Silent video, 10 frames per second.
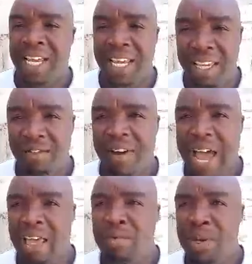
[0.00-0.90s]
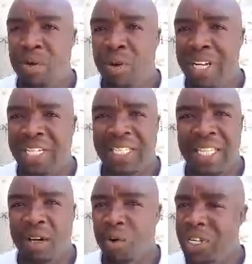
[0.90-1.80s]
if I be
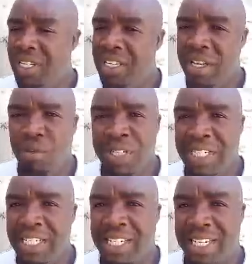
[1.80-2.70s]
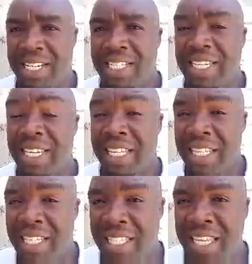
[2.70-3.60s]
honest, they won't, they wouldn't trust
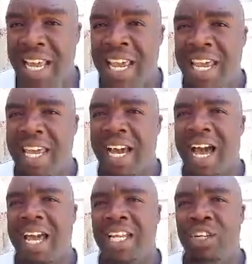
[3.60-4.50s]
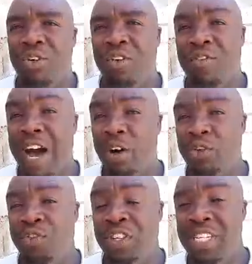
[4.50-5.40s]
this kind of
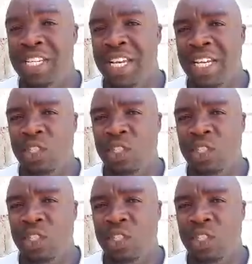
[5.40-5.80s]
outfit.